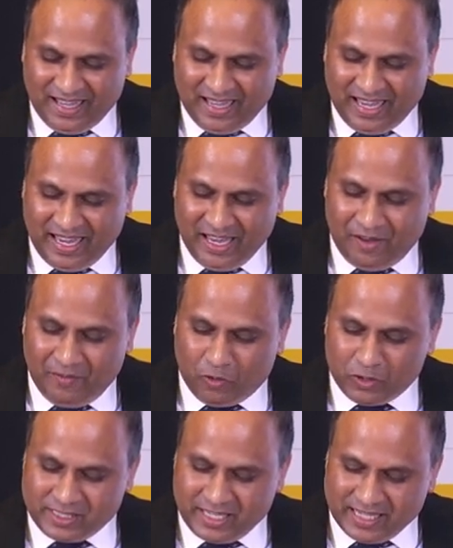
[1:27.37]
He
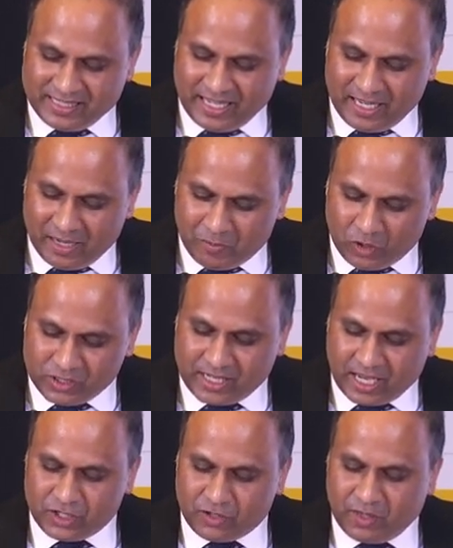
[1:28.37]
was the senior-most
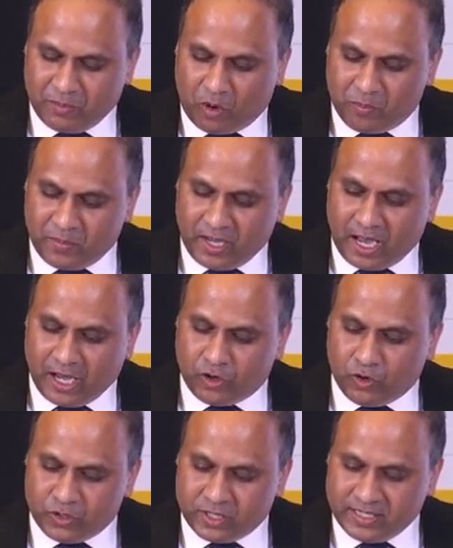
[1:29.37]
judge of the Bombay High
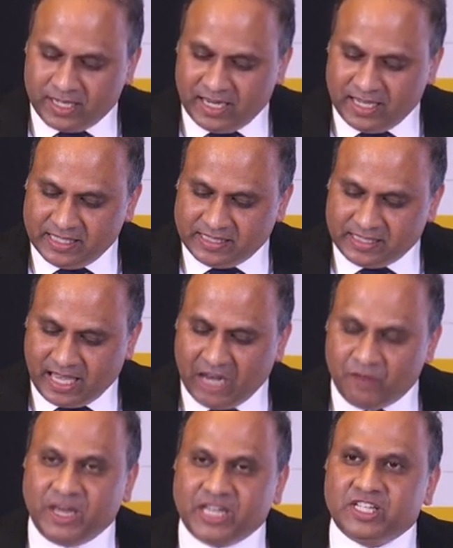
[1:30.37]
Court till his
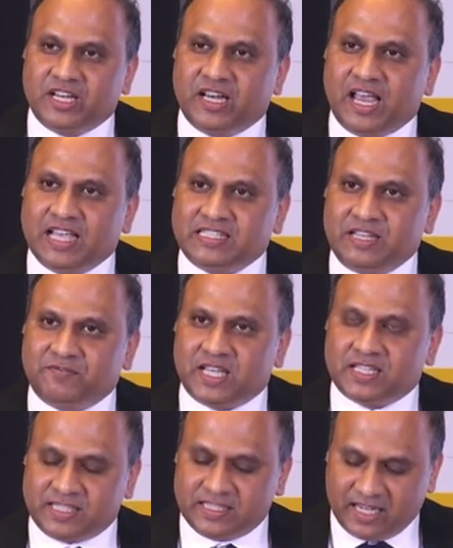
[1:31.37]
elevation as Chief
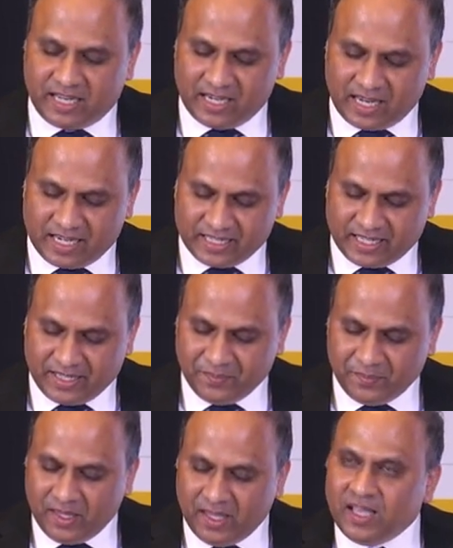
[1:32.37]
Justice in Karnataka.
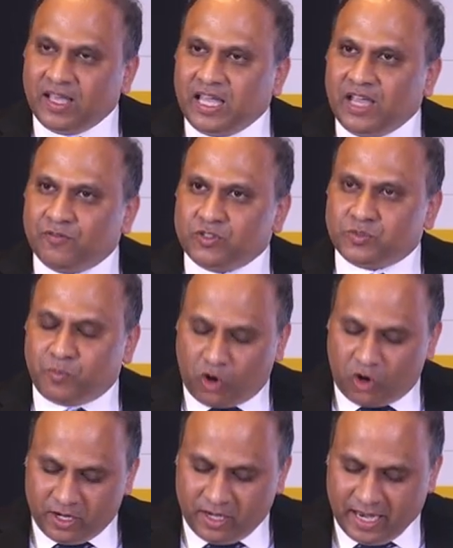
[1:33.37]
He was
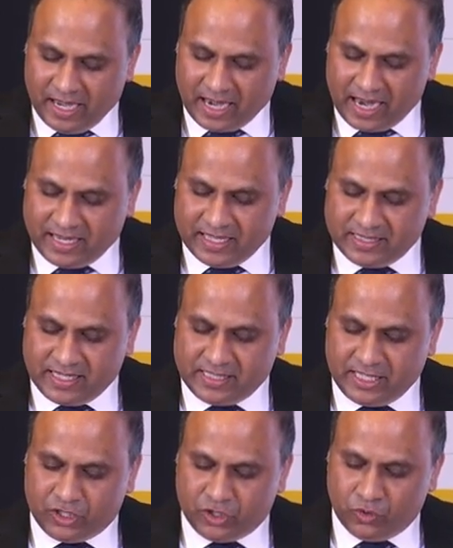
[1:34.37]
born in
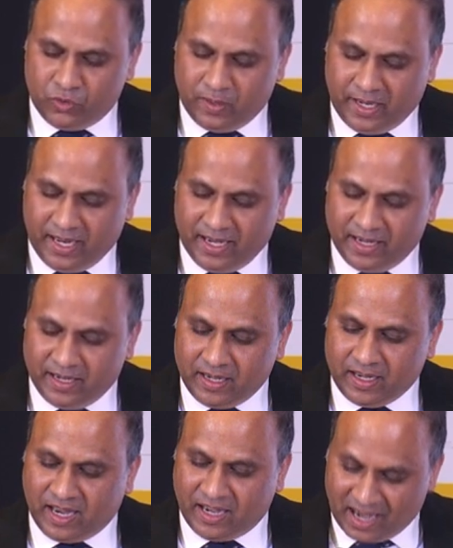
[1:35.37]
1962 in
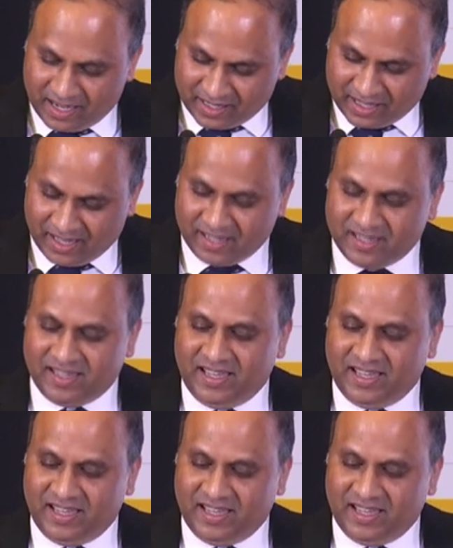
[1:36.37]
Karnataka